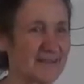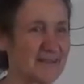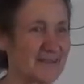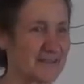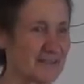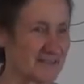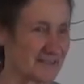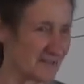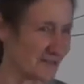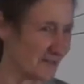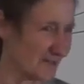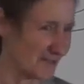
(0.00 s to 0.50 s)

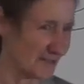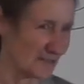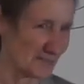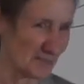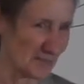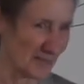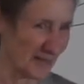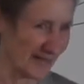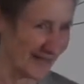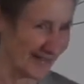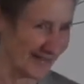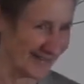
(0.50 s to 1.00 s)
He's not in
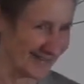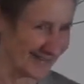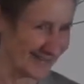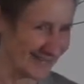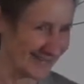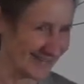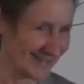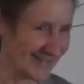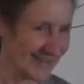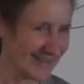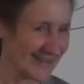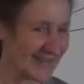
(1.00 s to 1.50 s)
pain.
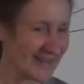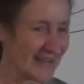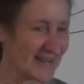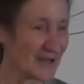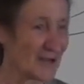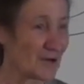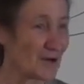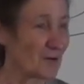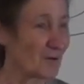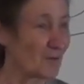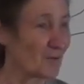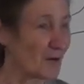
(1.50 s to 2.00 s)

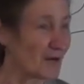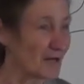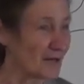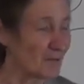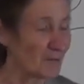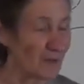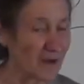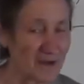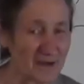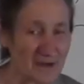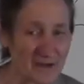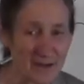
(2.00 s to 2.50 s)
When he
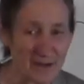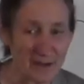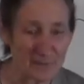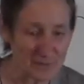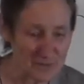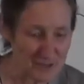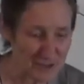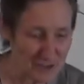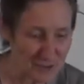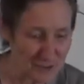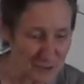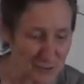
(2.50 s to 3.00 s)
woke
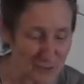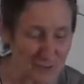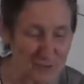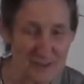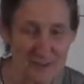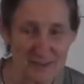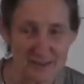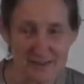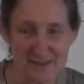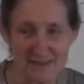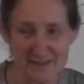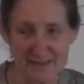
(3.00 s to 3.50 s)
up, she took
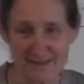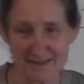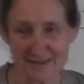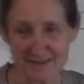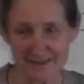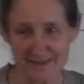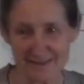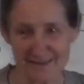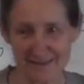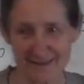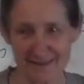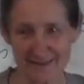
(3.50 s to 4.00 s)
his
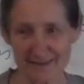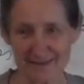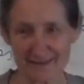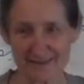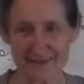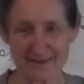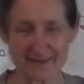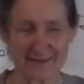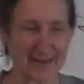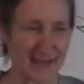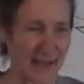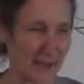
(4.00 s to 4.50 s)
little
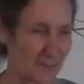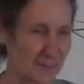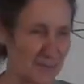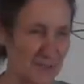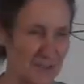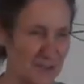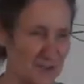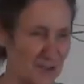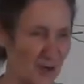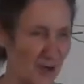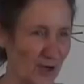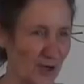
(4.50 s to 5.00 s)

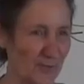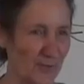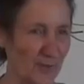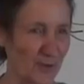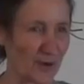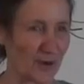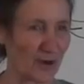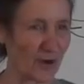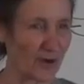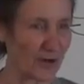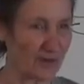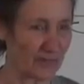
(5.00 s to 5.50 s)
nappy
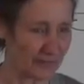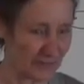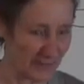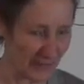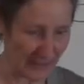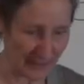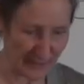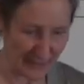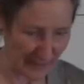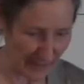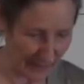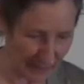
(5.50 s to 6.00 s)
diaper off
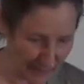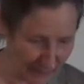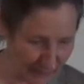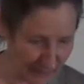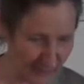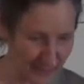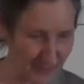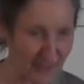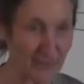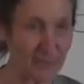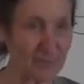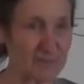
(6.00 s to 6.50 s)
and
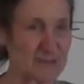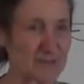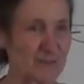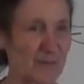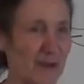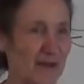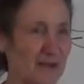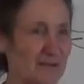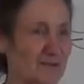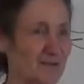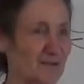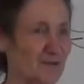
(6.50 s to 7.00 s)
everything was
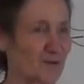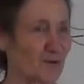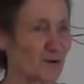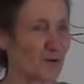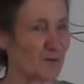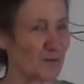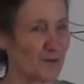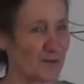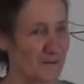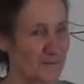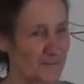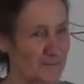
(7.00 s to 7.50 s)
back to
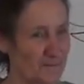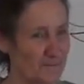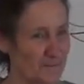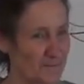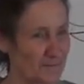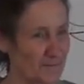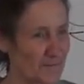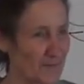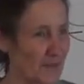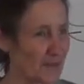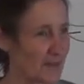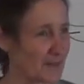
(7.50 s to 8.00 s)
normal.
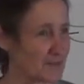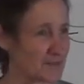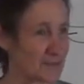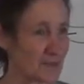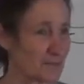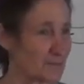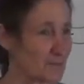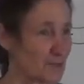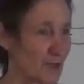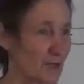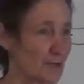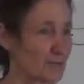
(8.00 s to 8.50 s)

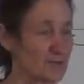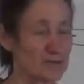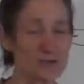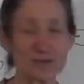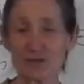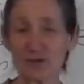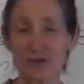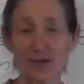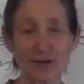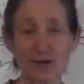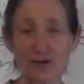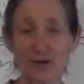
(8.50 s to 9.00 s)
Sometimes
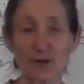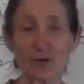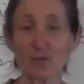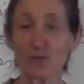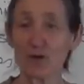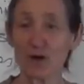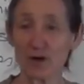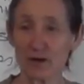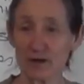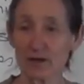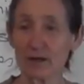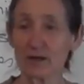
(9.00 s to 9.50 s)
you don't know
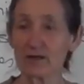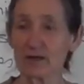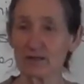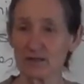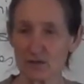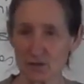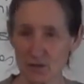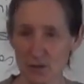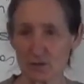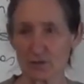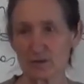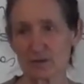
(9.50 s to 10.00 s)
what
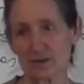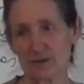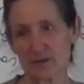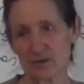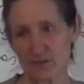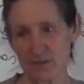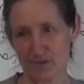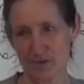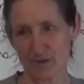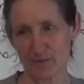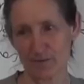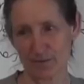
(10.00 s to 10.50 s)
has caused the
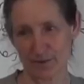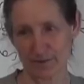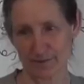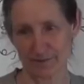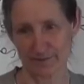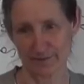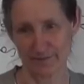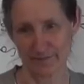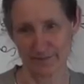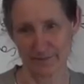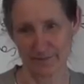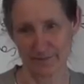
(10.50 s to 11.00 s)
problem.